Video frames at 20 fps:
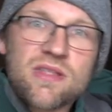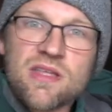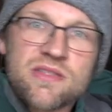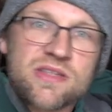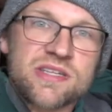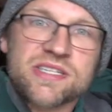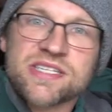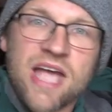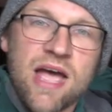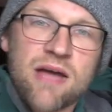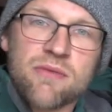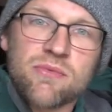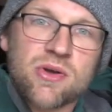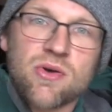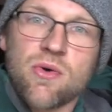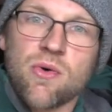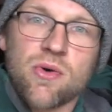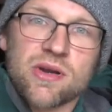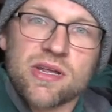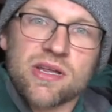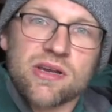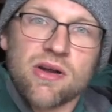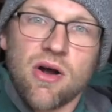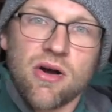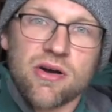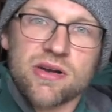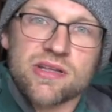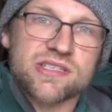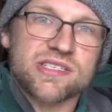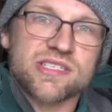the sound recording
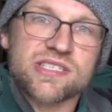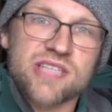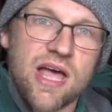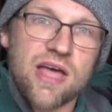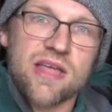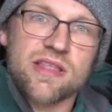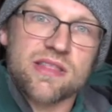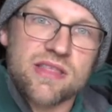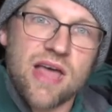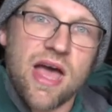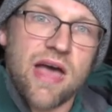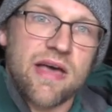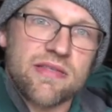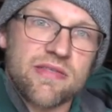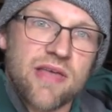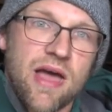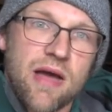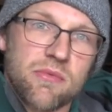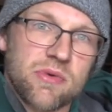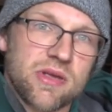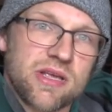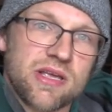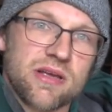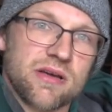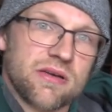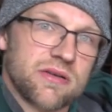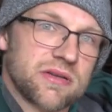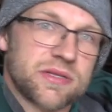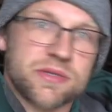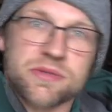artists that, that, that we
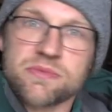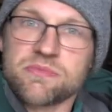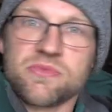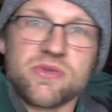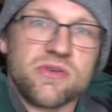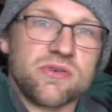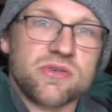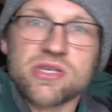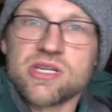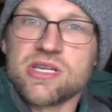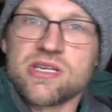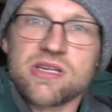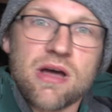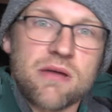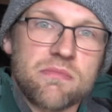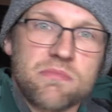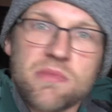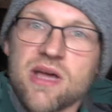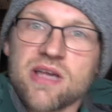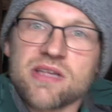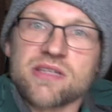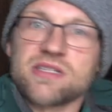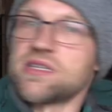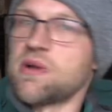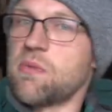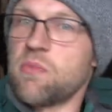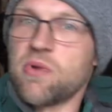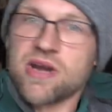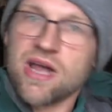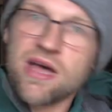hear. It's usually done by
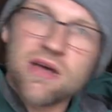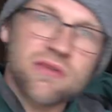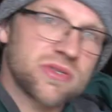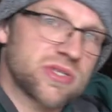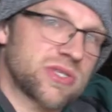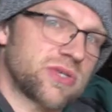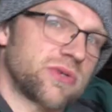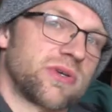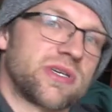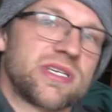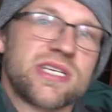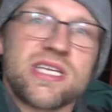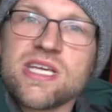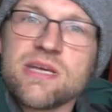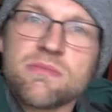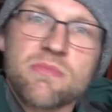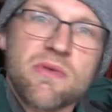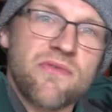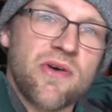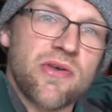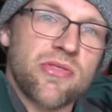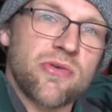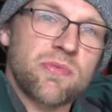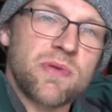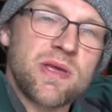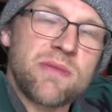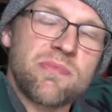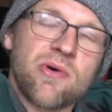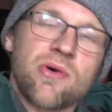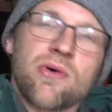someone else or a team of other
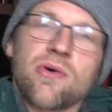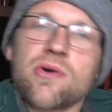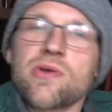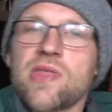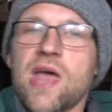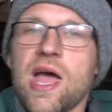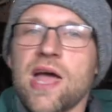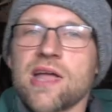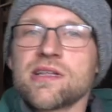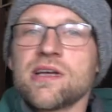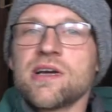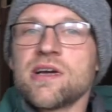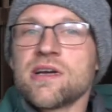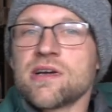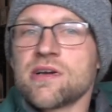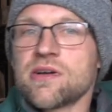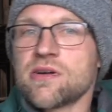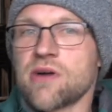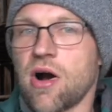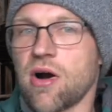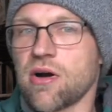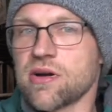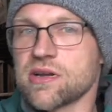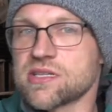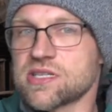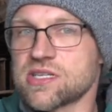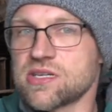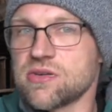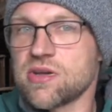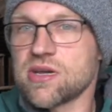people or that
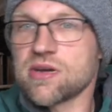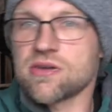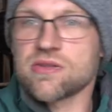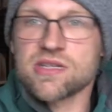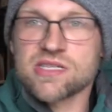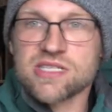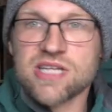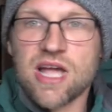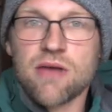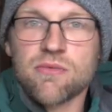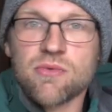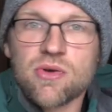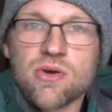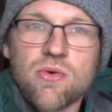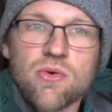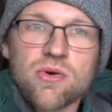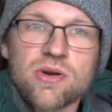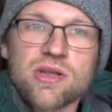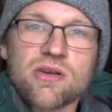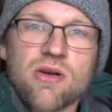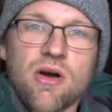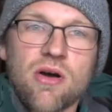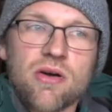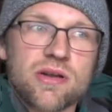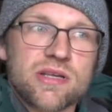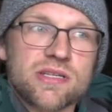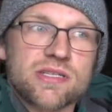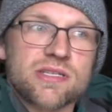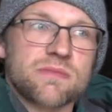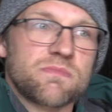artist you hear, the sound recording
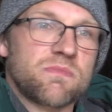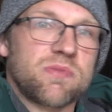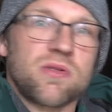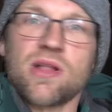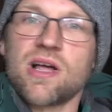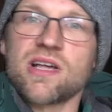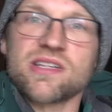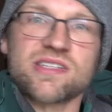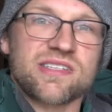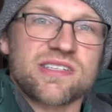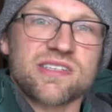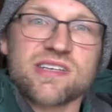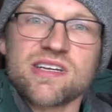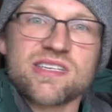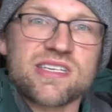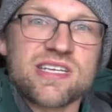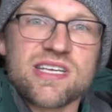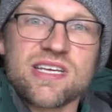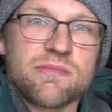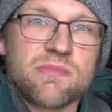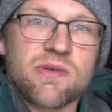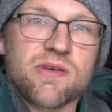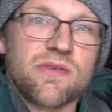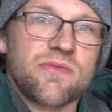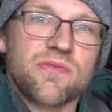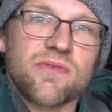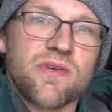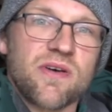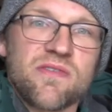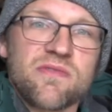artist, plus a team
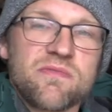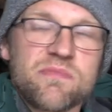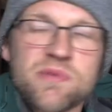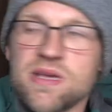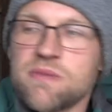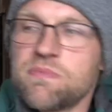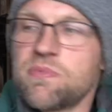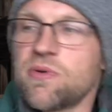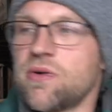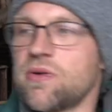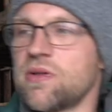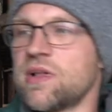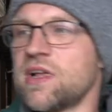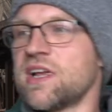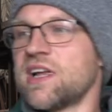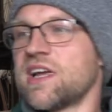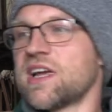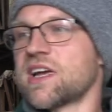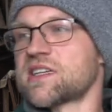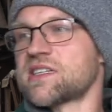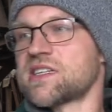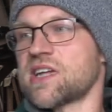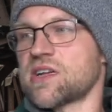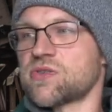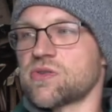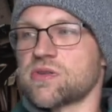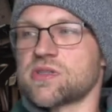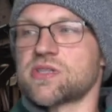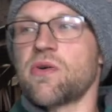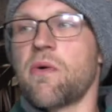of, of people,
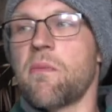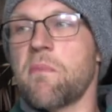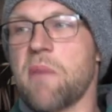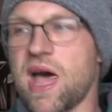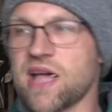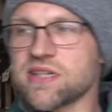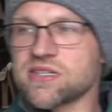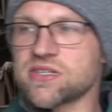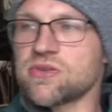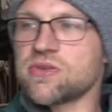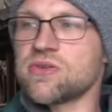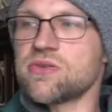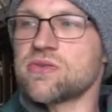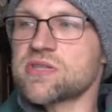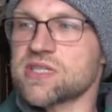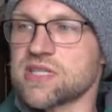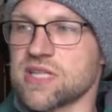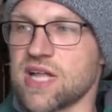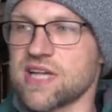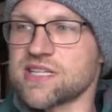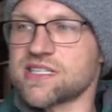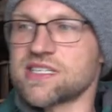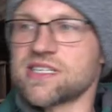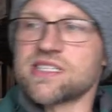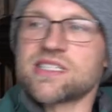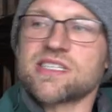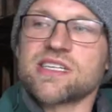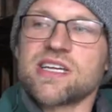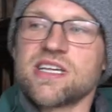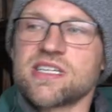etc. So a master use
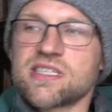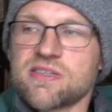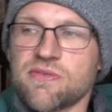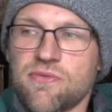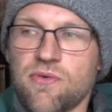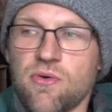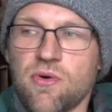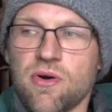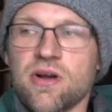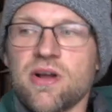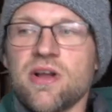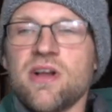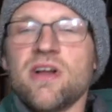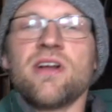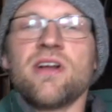license is for